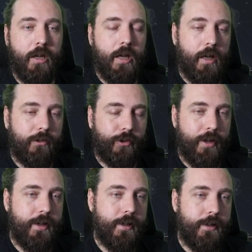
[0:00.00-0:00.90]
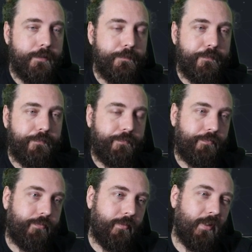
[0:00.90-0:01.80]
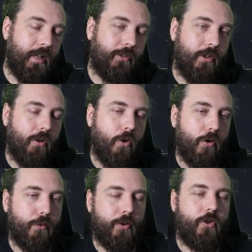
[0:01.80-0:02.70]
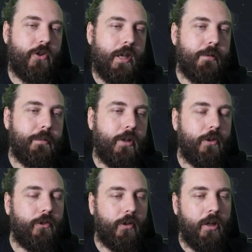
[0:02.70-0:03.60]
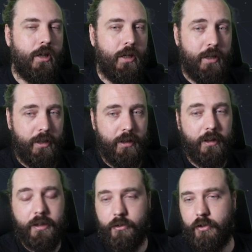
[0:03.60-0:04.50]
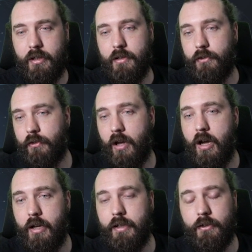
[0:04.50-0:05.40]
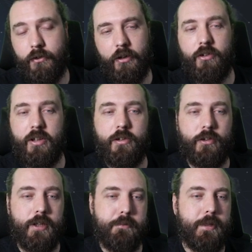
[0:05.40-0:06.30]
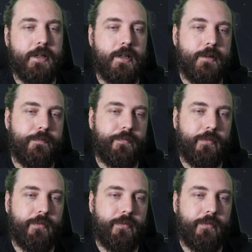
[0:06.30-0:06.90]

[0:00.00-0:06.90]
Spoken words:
it's an awkward shit because, like I said at the start, it's 16 CP.